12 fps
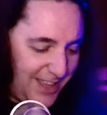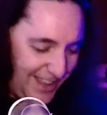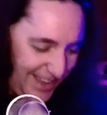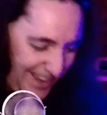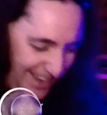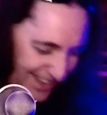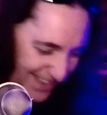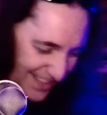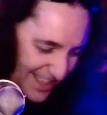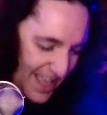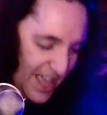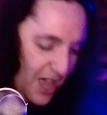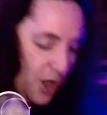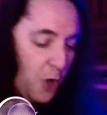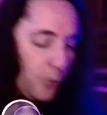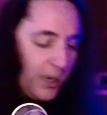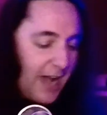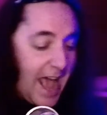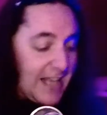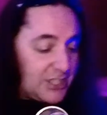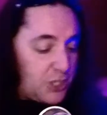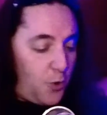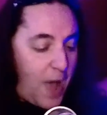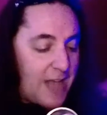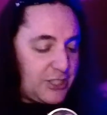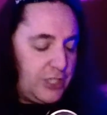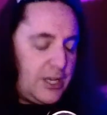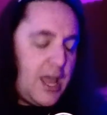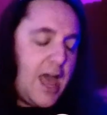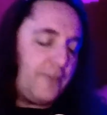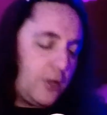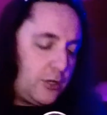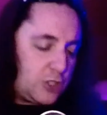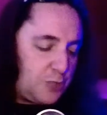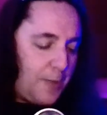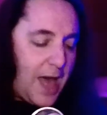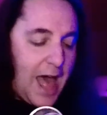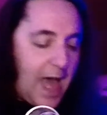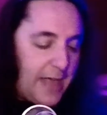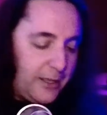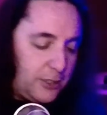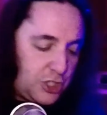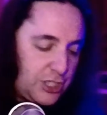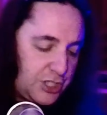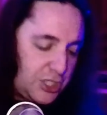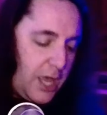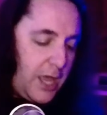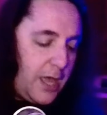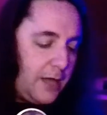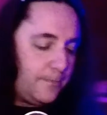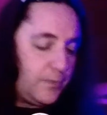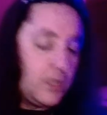When I asked her why she never smiled, she said,